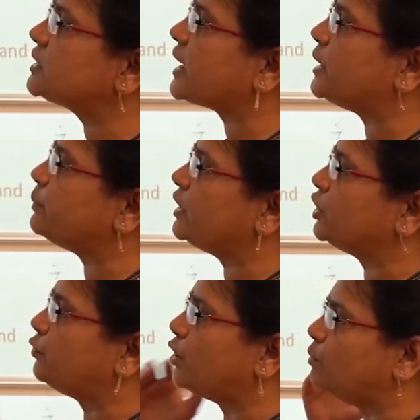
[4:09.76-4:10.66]
can be in
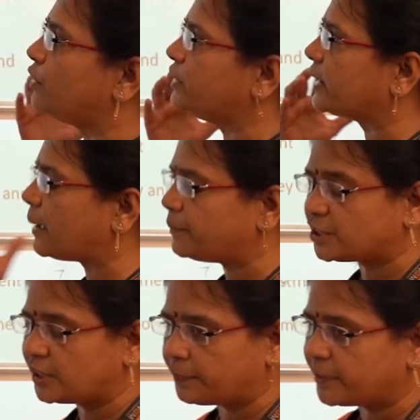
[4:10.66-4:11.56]
the form of the
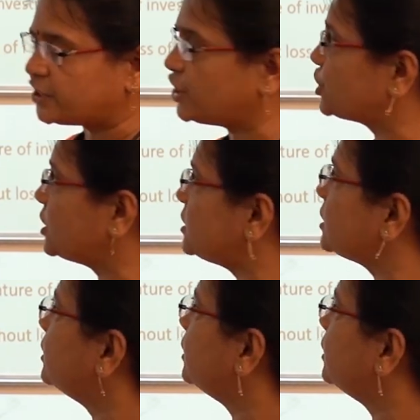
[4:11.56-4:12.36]
capital appreciations.